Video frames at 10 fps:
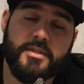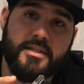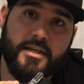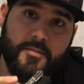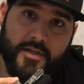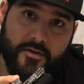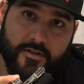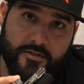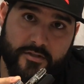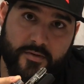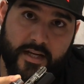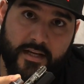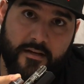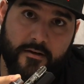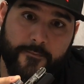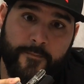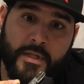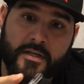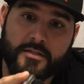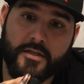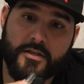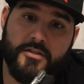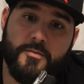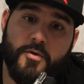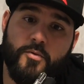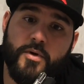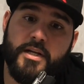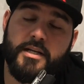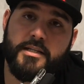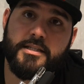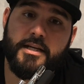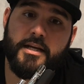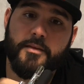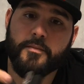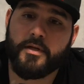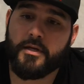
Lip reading: a dummy cartridge right here, so you can smoke one at a time.